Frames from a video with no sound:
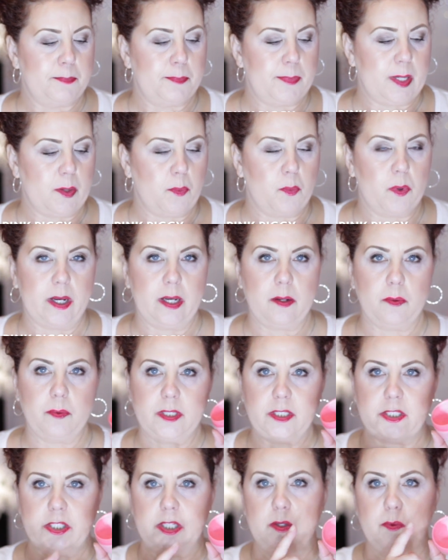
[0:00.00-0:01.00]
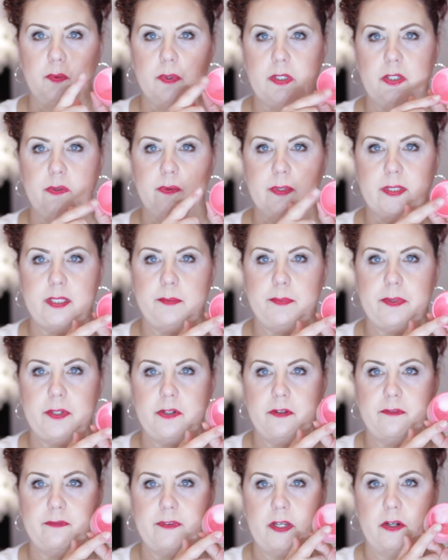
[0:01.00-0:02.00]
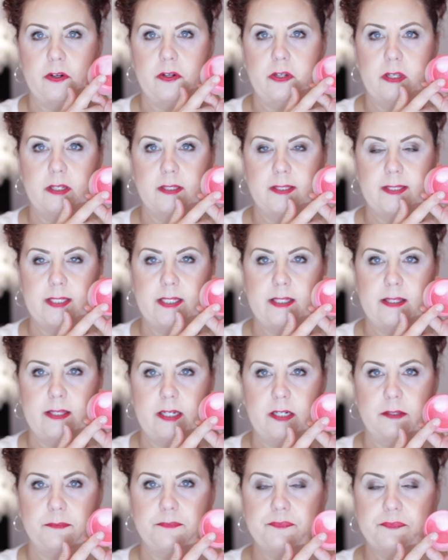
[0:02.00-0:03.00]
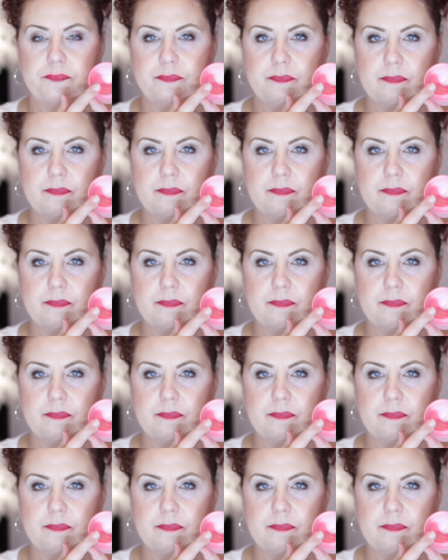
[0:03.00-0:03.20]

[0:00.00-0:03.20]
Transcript: but what it would do when you would dip in your finger you can see it there